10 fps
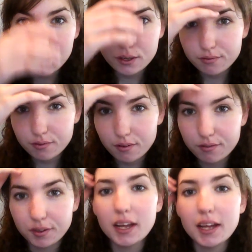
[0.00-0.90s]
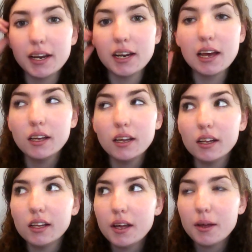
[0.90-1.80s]
of a fun
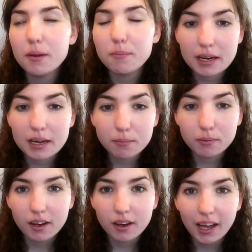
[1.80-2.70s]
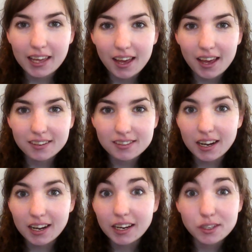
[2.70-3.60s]
makeup look, I guess,
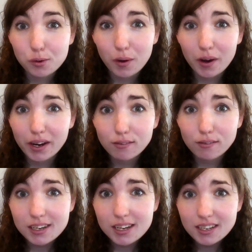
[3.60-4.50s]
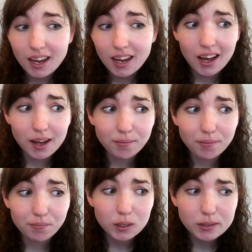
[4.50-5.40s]
that I do quite often,
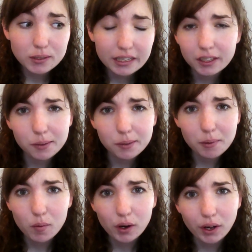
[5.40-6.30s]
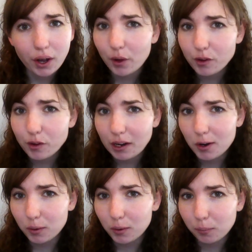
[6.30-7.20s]
using a little bit more color than I
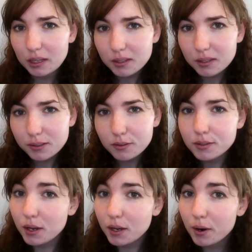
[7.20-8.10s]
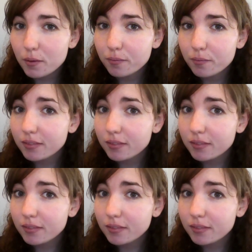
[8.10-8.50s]
normally use. So